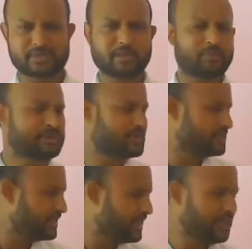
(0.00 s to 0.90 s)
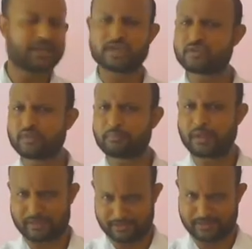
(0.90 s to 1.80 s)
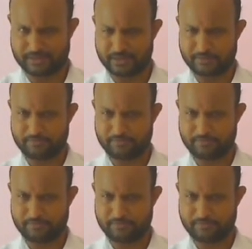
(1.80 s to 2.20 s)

that we see in case of the plants.